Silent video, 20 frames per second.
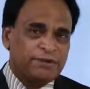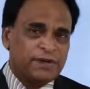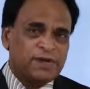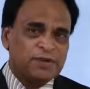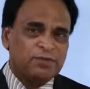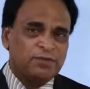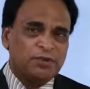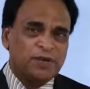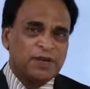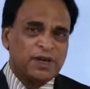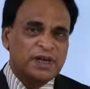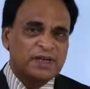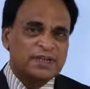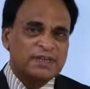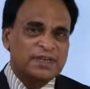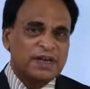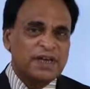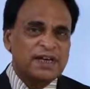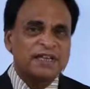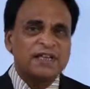Facebook
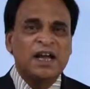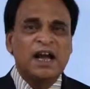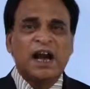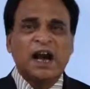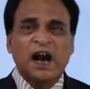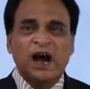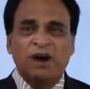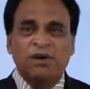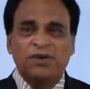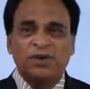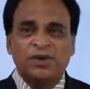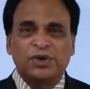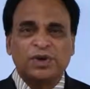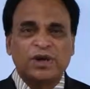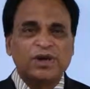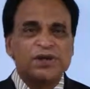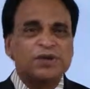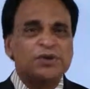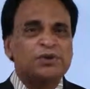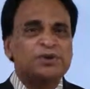insights, how you
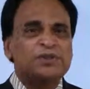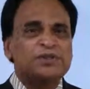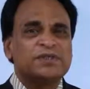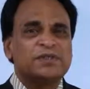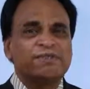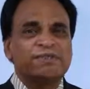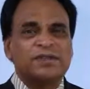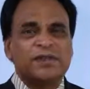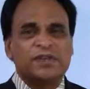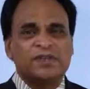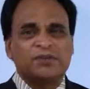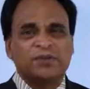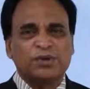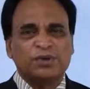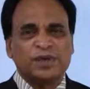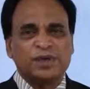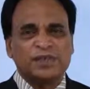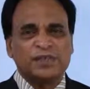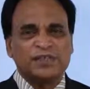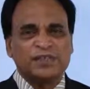can use the
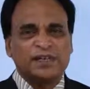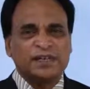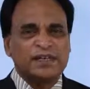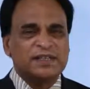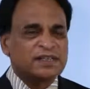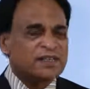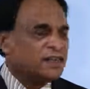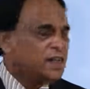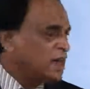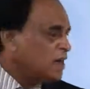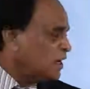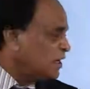Facebook insights.